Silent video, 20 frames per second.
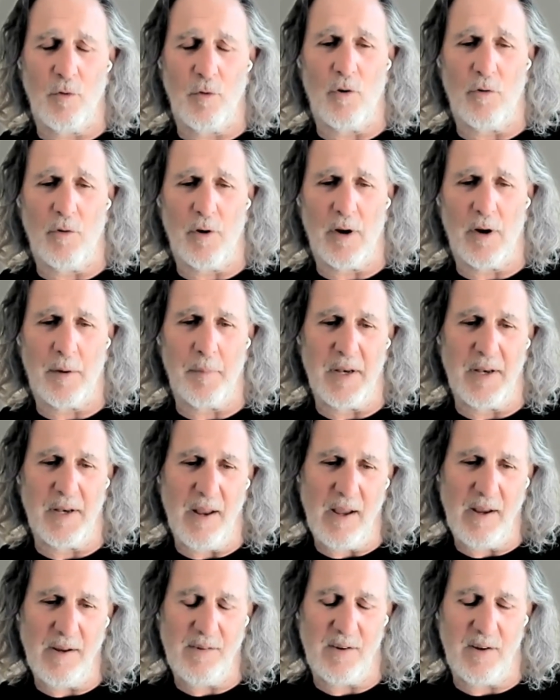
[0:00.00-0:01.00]
through our
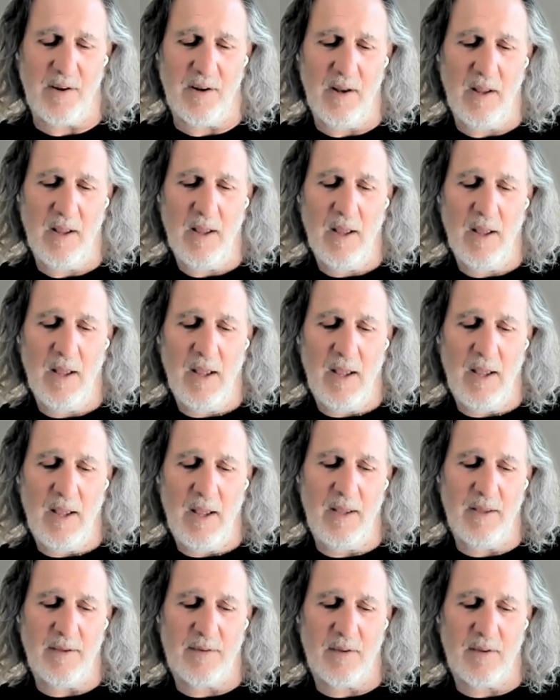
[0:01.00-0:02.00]
recommendation
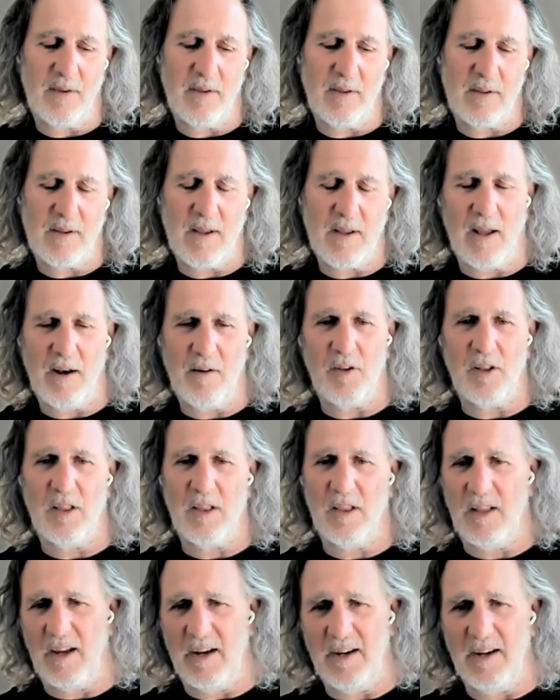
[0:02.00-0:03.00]
is a kind of a
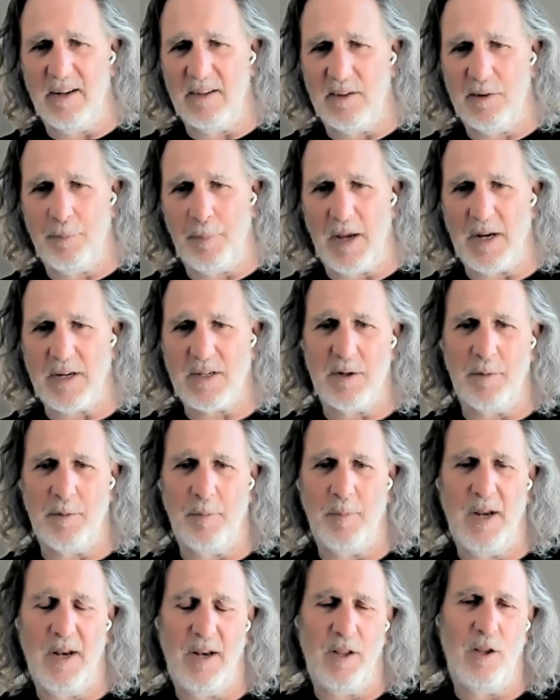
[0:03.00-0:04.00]
light
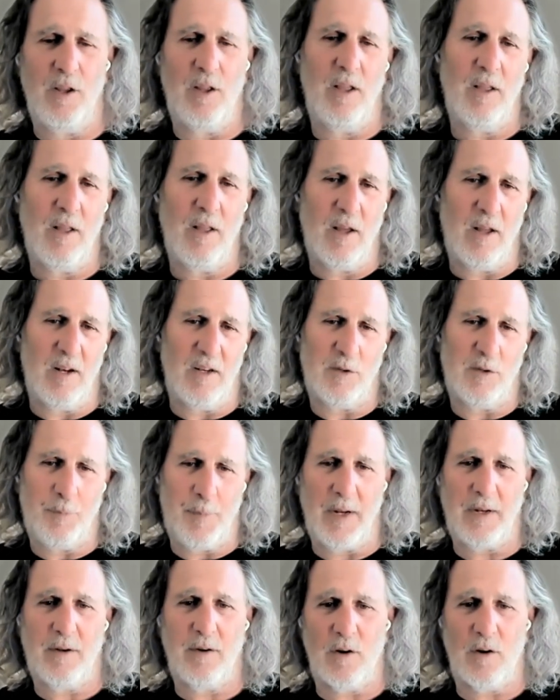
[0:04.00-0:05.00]
inspection, meaning an
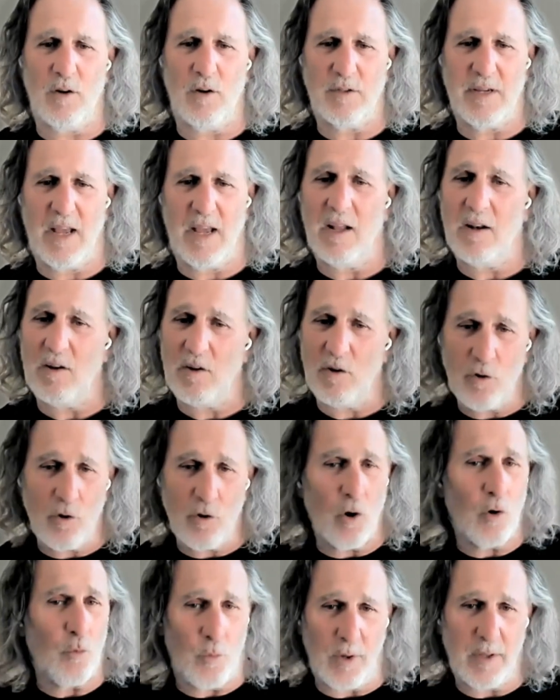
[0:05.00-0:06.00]
inspector goes out and you
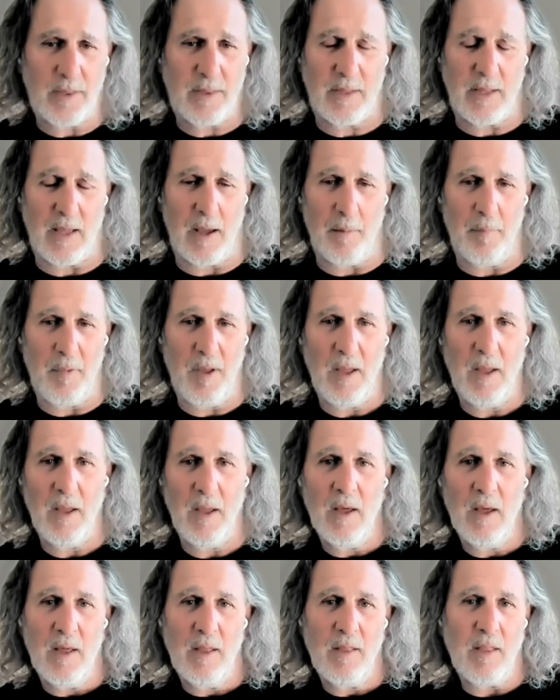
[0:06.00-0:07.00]
go with them.
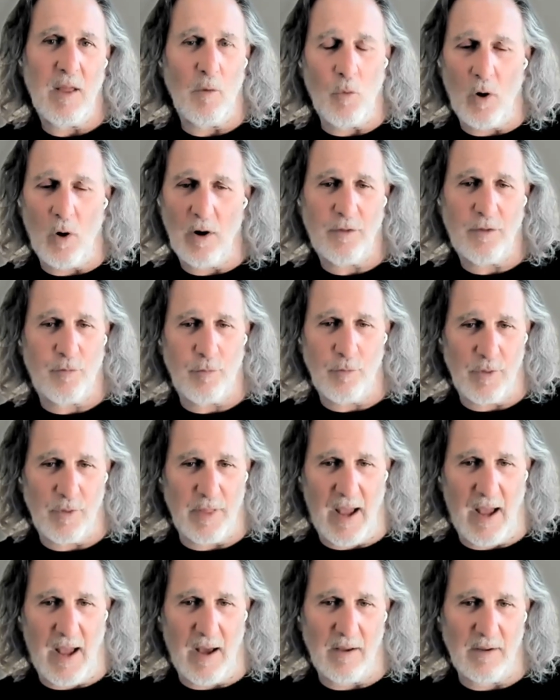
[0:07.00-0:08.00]
They walk
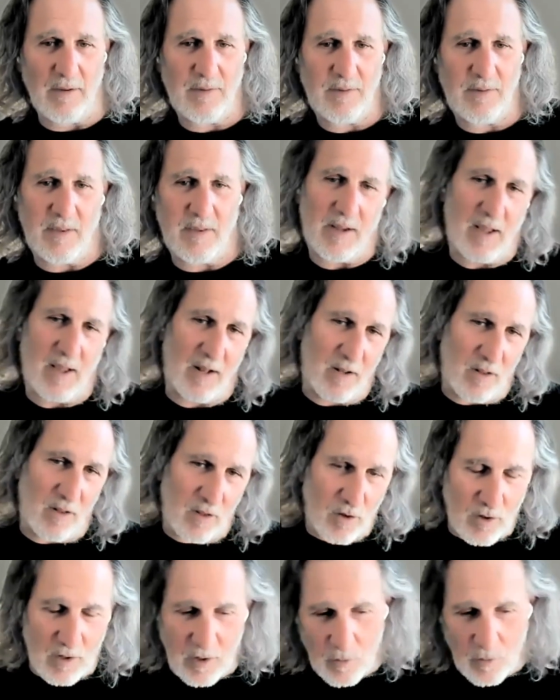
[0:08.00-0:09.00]
through the house. They kind
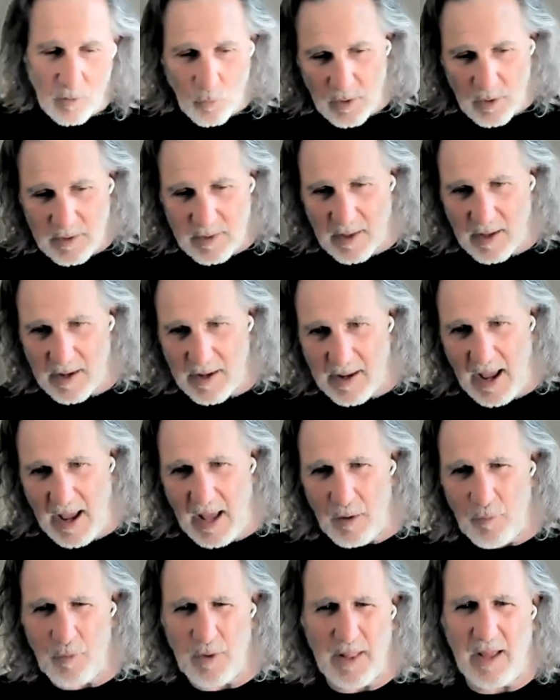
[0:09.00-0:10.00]
of look at what they
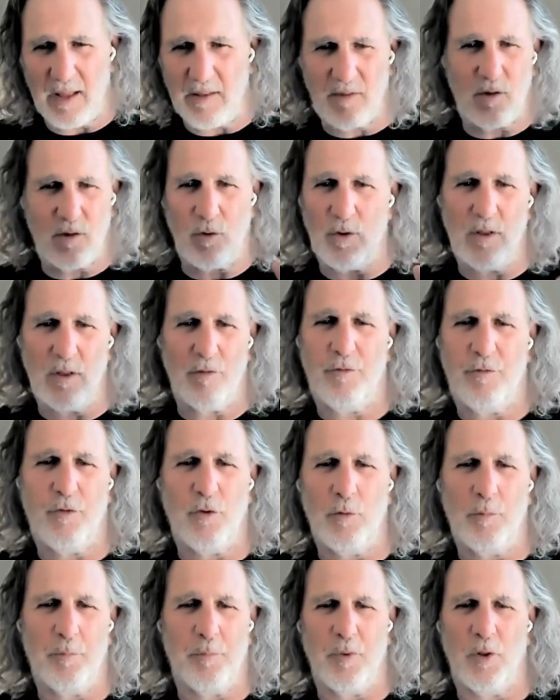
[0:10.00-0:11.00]
can without doing the
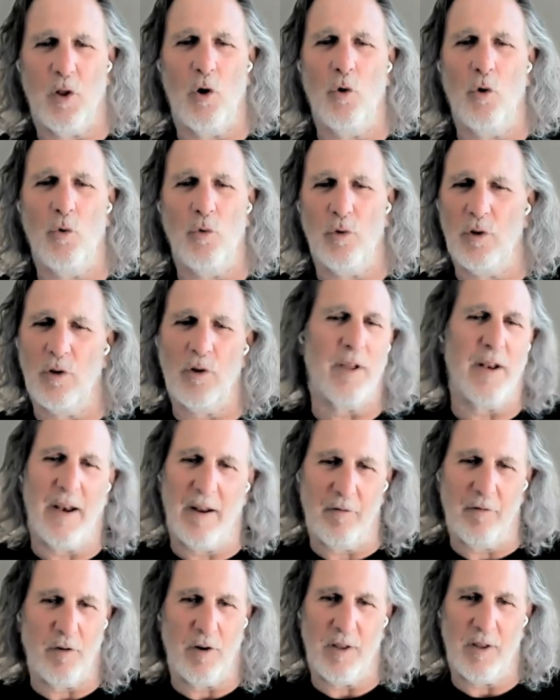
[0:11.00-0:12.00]
full blown look
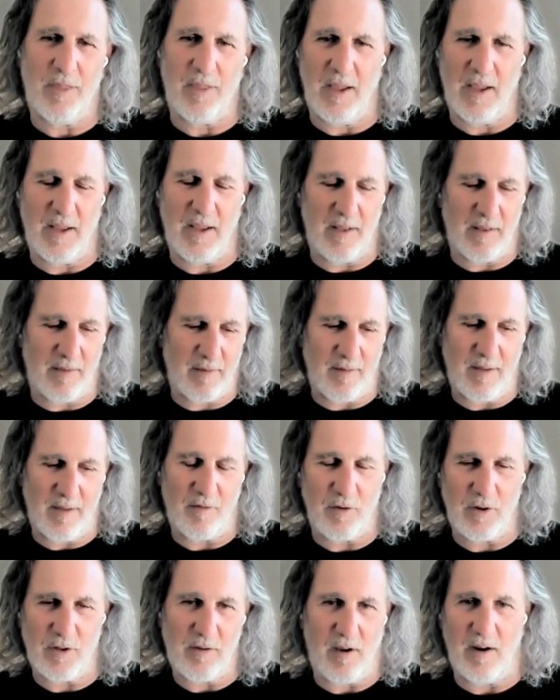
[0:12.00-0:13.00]
at everything,
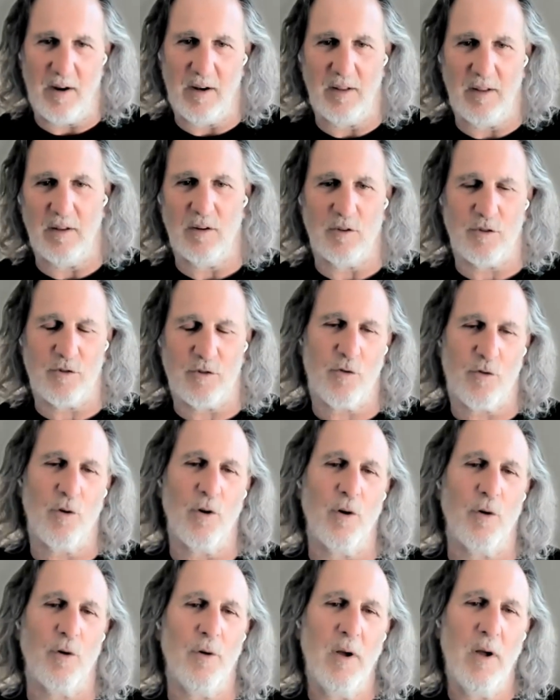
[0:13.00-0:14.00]
every tiny little
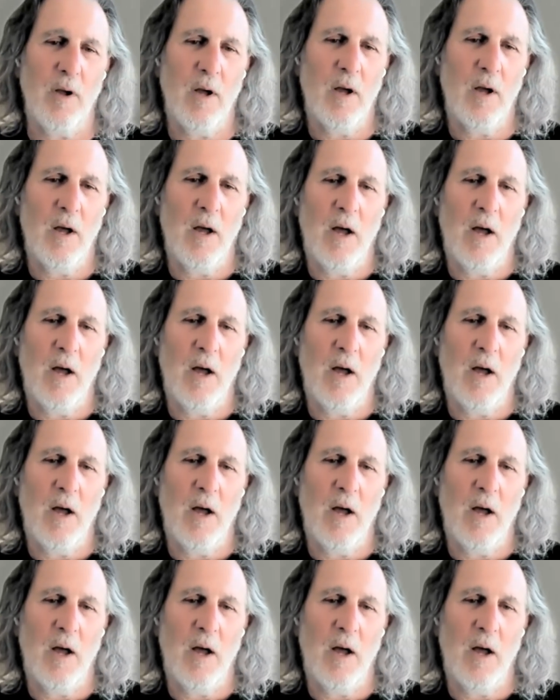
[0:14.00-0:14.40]
screw.